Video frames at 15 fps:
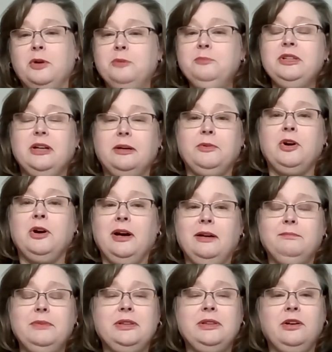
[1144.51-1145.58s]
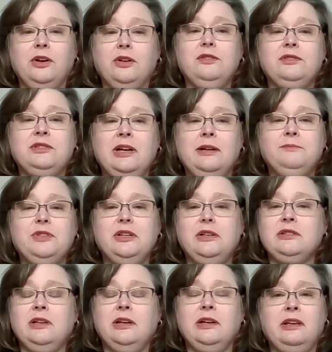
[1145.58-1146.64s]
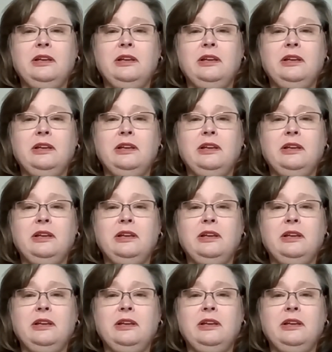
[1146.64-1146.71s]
moment that I'm crying, but there are other times that it's like,